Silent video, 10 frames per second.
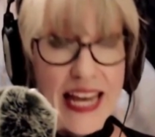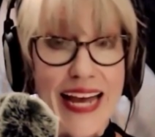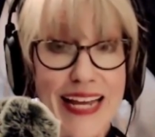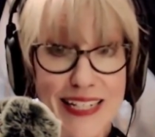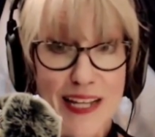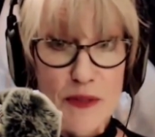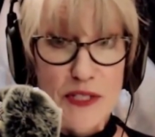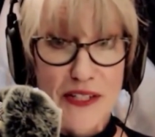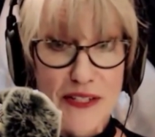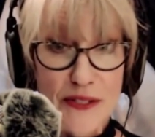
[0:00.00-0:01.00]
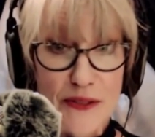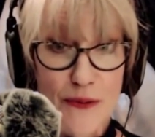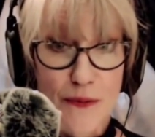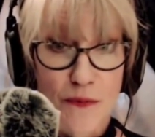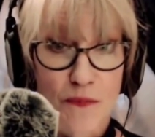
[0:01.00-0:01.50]
And let me tell you,
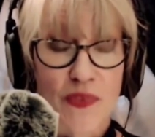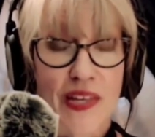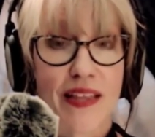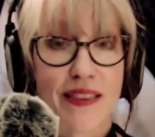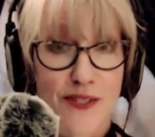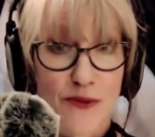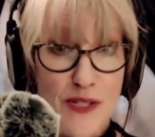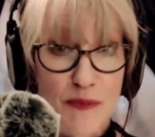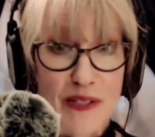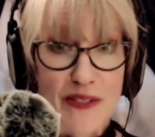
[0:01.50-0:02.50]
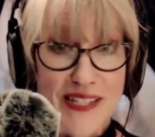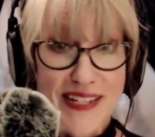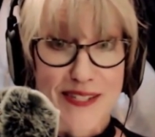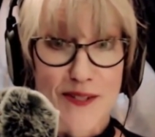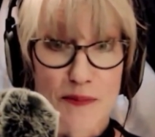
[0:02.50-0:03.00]
this recipe looks like
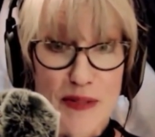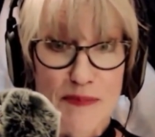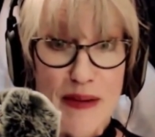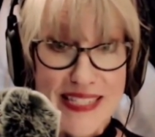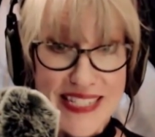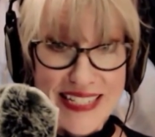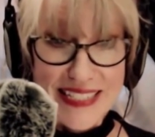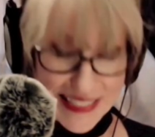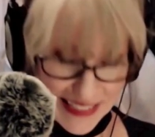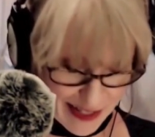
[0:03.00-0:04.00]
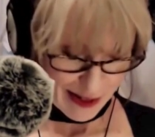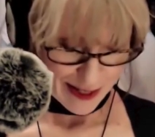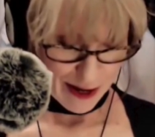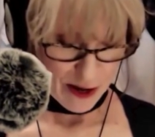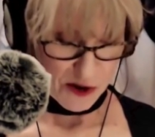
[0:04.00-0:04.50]
it's going to be spicy.
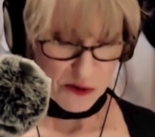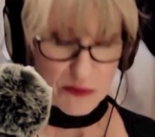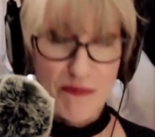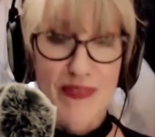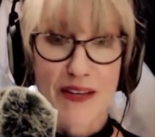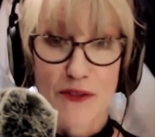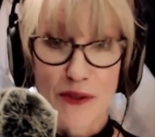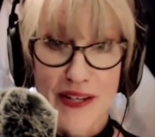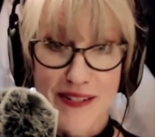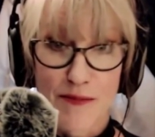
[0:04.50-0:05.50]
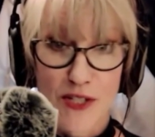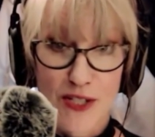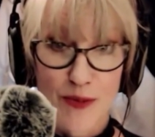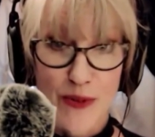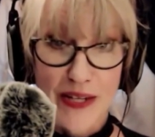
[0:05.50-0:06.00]
So if you like some
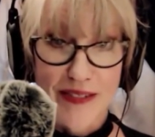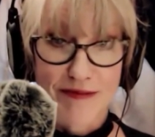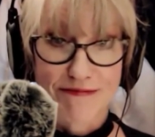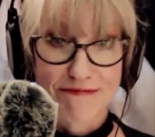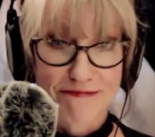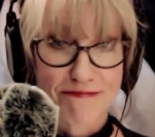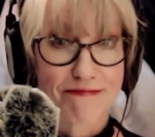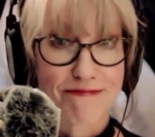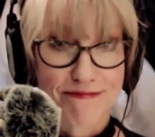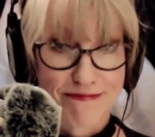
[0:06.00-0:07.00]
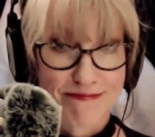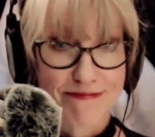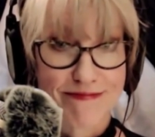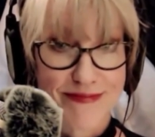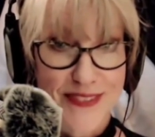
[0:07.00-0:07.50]
gingerbread,
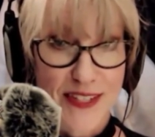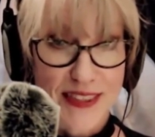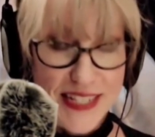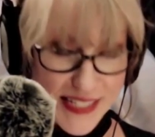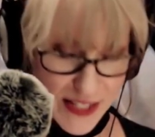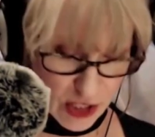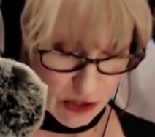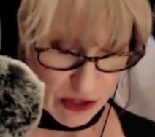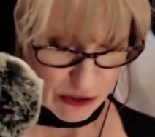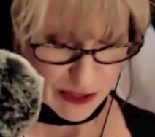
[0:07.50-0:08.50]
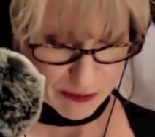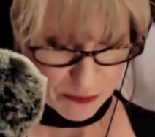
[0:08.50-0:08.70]
links in the show notes.